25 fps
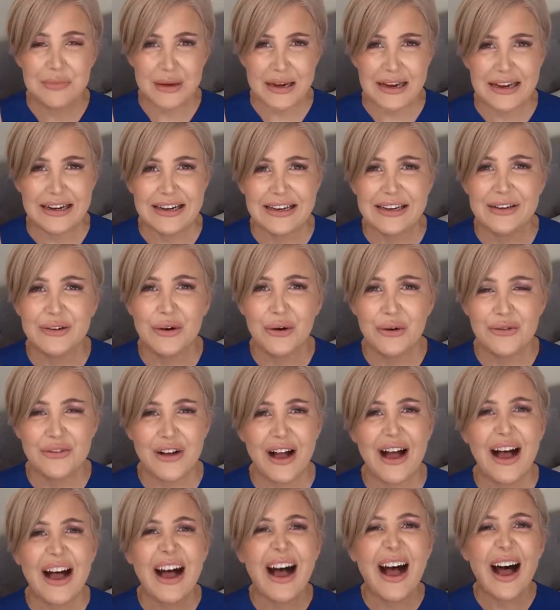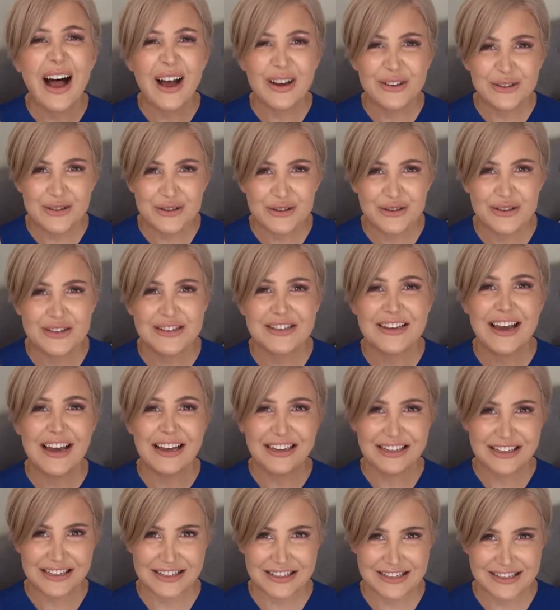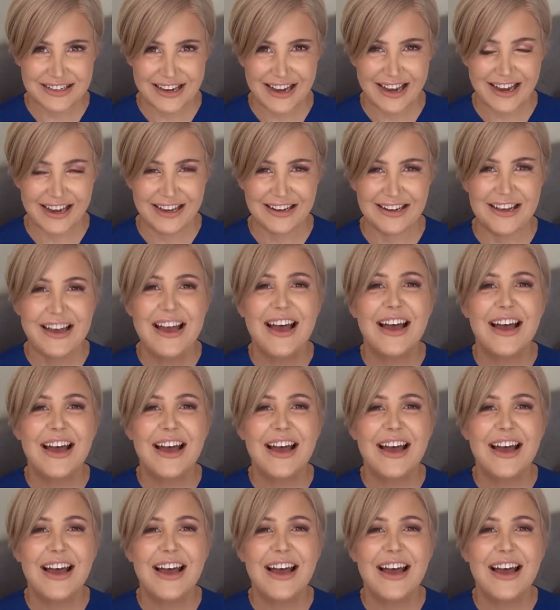been in over 110